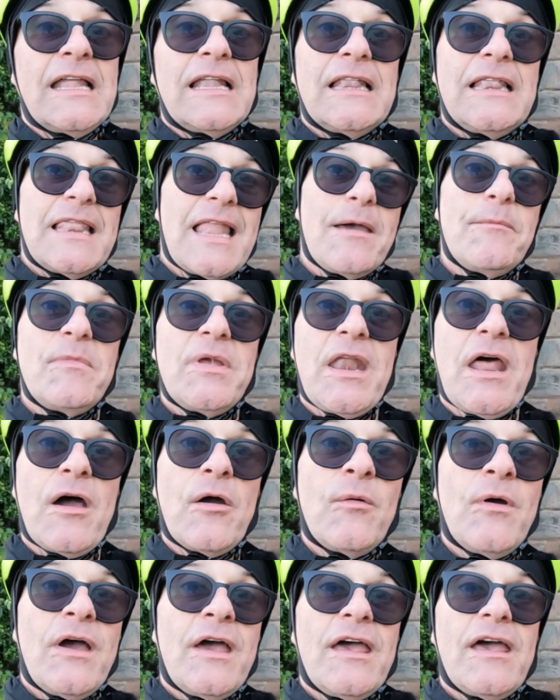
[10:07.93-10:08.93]
Let me
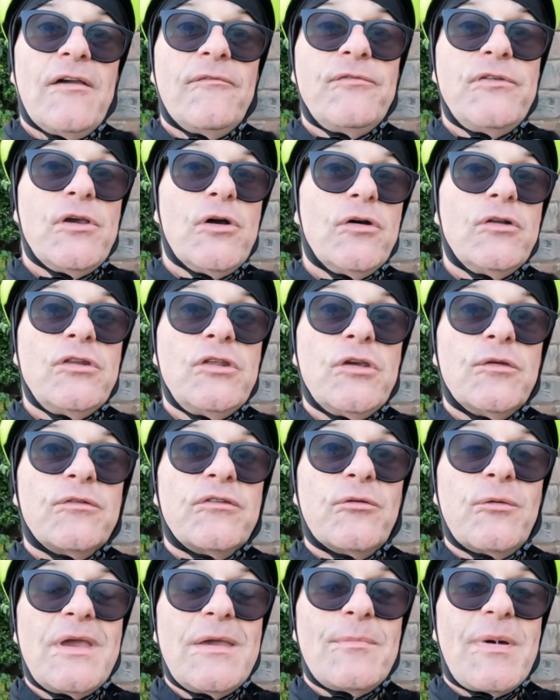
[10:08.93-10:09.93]
know if you're new
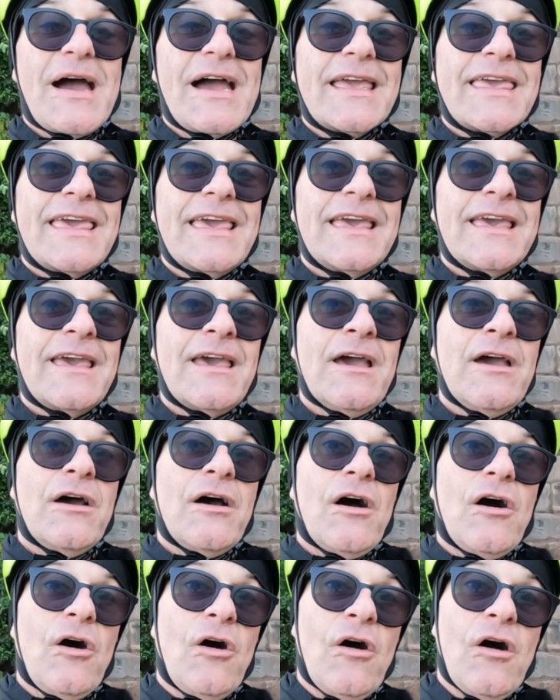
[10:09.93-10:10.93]
to e-biking
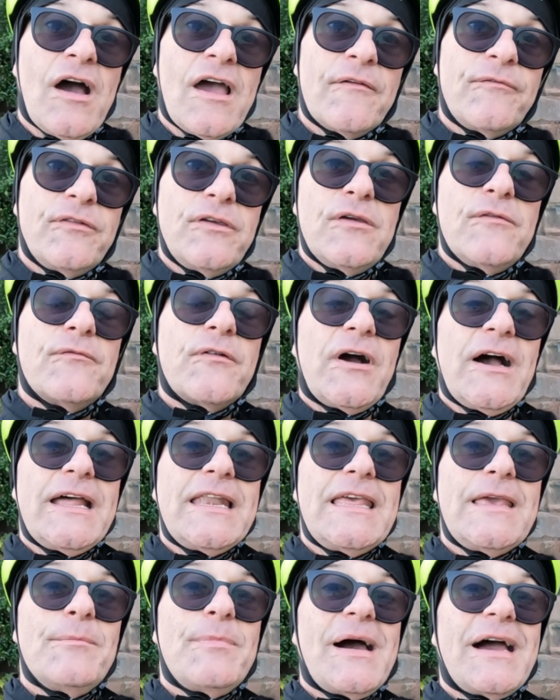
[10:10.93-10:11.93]
or if you've got
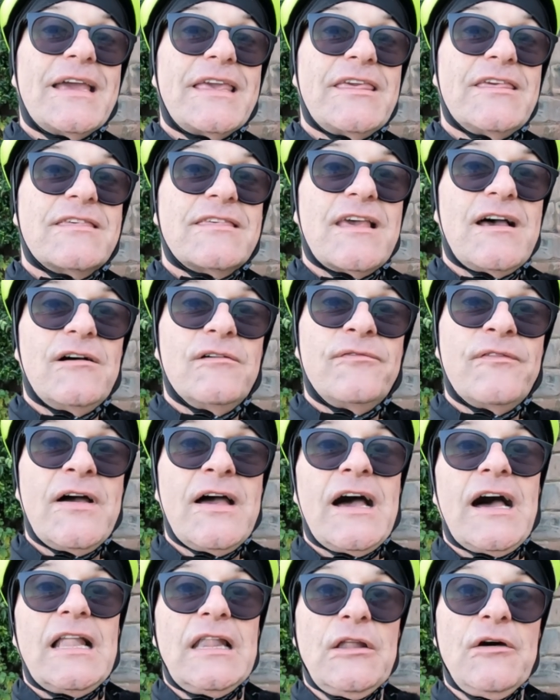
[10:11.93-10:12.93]
an e-bike yourself.
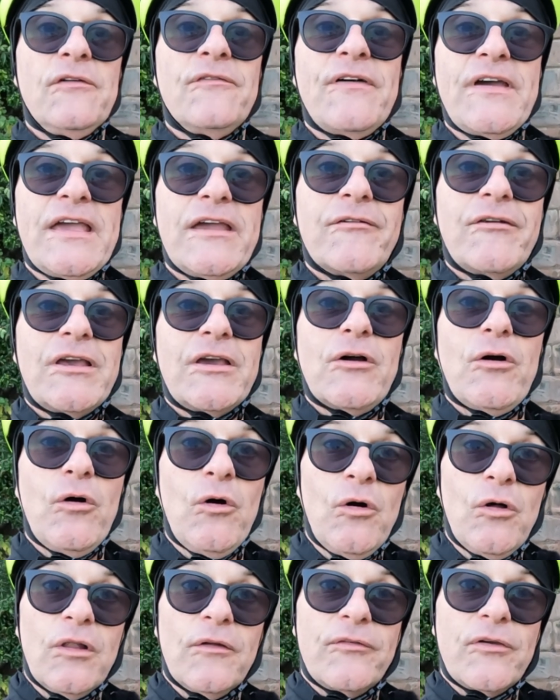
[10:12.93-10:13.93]
I love hearing
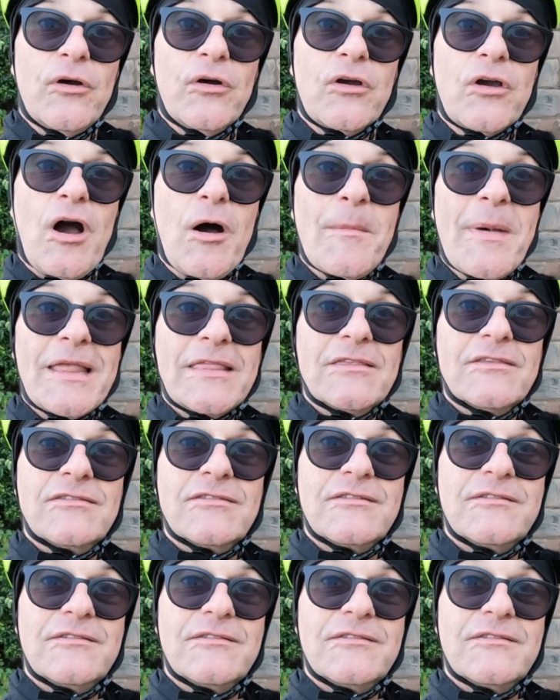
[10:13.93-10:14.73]
all of your comments.